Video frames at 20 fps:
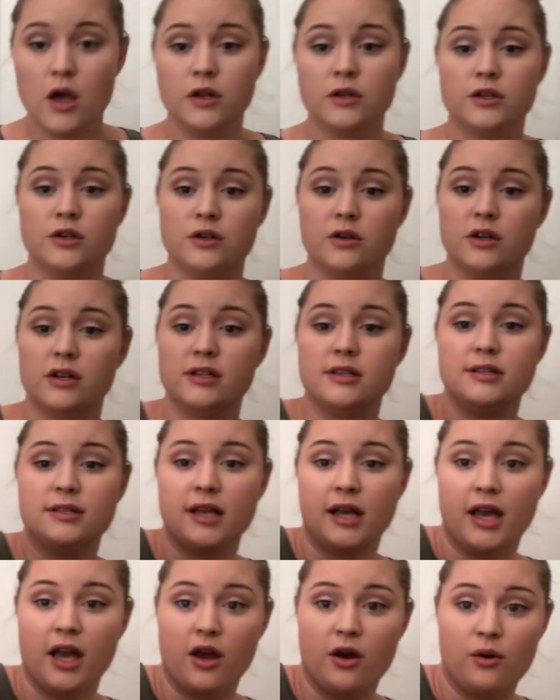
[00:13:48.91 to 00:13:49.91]
So you just
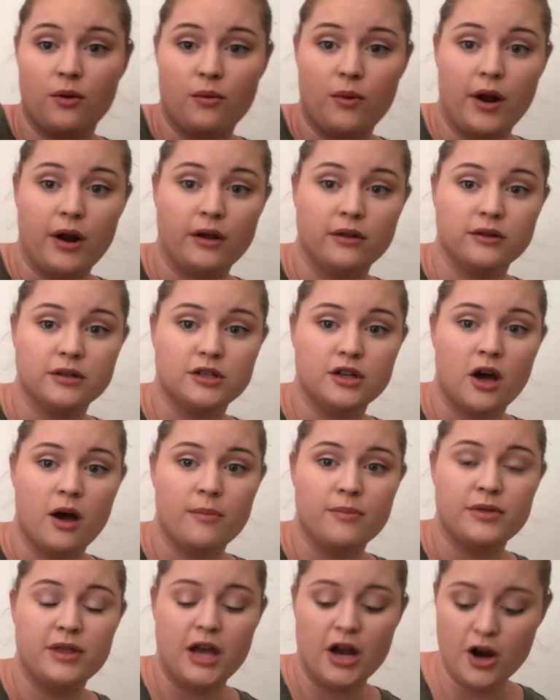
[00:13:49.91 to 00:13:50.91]
stick it right on the
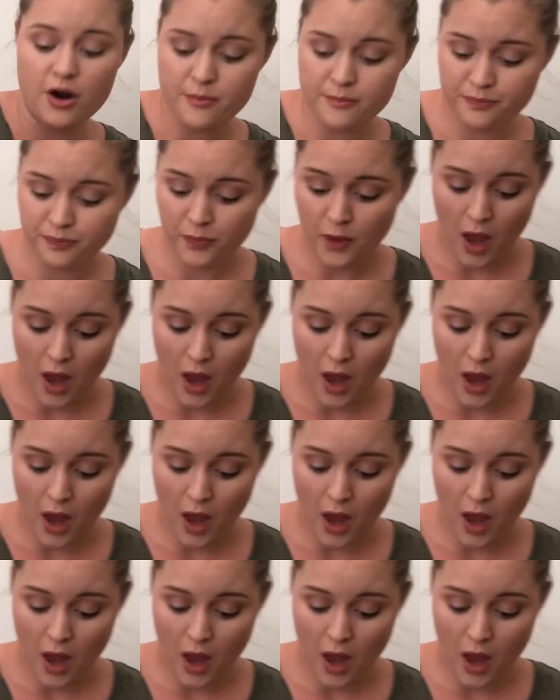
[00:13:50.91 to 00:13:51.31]
top there.